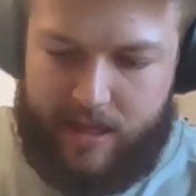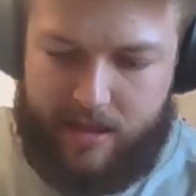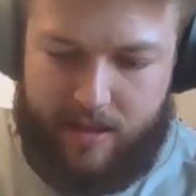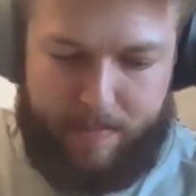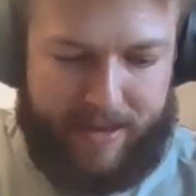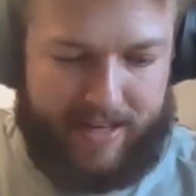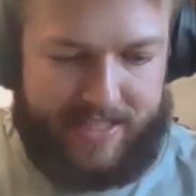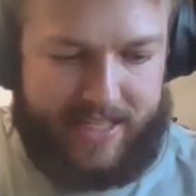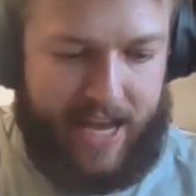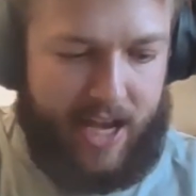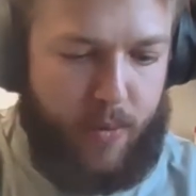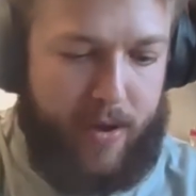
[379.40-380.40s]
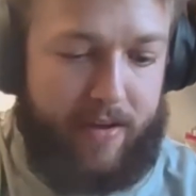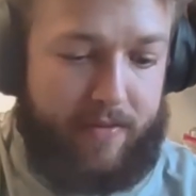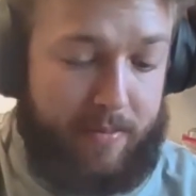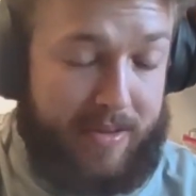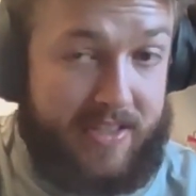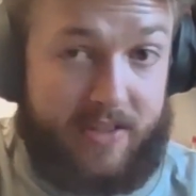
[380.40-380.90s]
The biggest takeaway
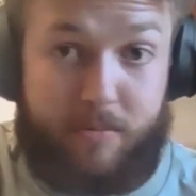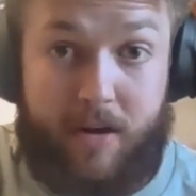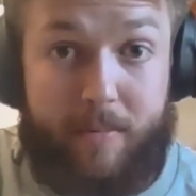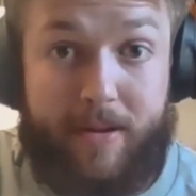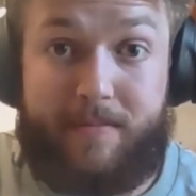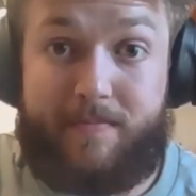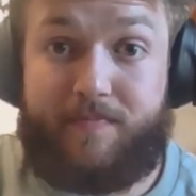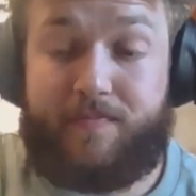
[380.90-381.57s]
from this experiment